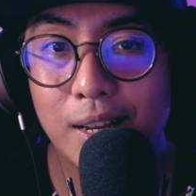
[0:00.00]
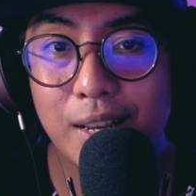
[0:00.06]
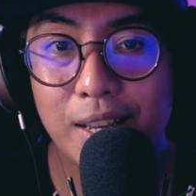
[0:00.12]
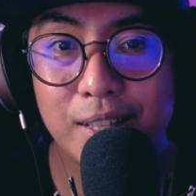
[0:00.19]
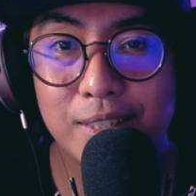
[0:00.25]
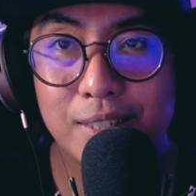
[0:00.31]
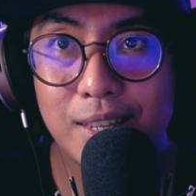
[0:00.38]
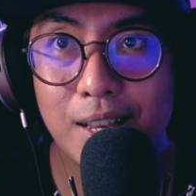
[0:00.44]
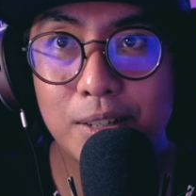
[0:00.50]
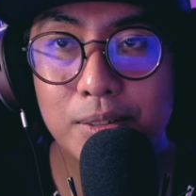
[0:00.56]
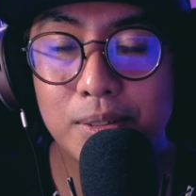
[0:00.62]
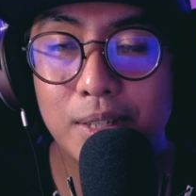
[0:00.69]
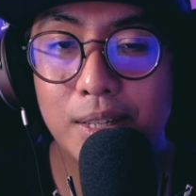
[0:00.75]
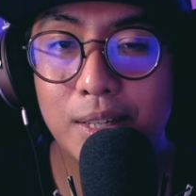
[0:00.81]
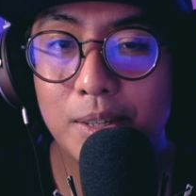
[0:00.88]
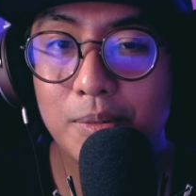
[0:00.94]
it's
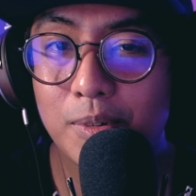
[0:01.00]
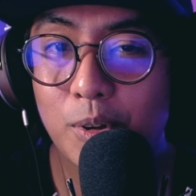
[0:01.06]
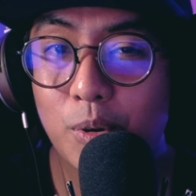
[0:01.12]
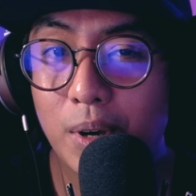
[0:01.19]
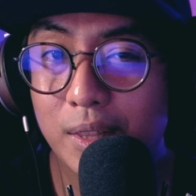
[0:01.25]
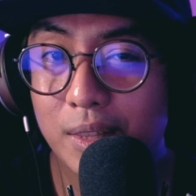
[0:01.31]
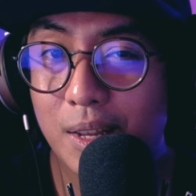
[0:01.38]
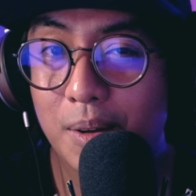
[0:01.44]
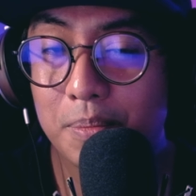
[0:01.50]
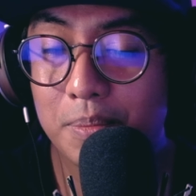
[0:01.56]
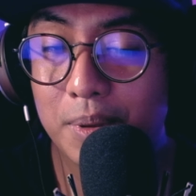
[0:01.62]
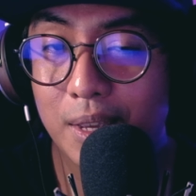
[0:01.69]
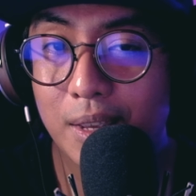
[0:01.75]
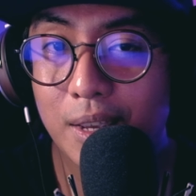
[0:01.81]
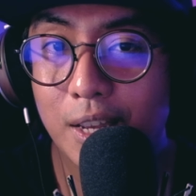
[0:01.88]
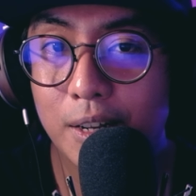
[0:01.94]
actually quite a
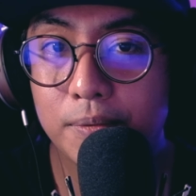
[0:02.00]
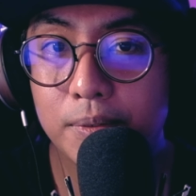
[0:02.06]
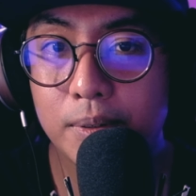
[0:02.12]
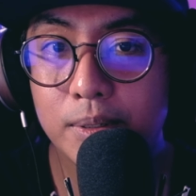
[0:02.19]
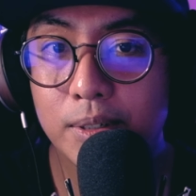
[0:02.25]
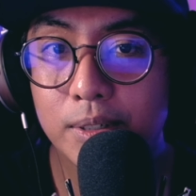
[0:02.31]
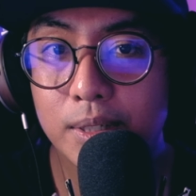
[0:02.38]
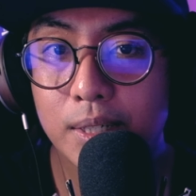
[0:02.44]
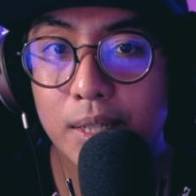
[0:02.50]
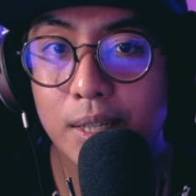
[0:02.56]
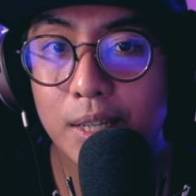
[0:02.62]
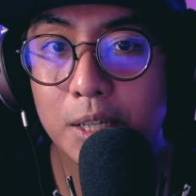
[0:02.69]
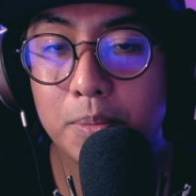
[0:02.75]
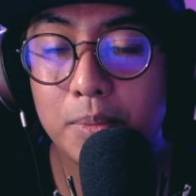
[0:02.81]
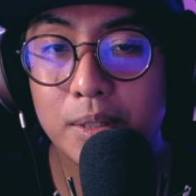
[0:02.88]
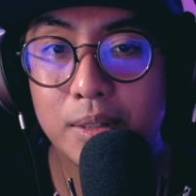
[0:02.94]
big headphone on the head,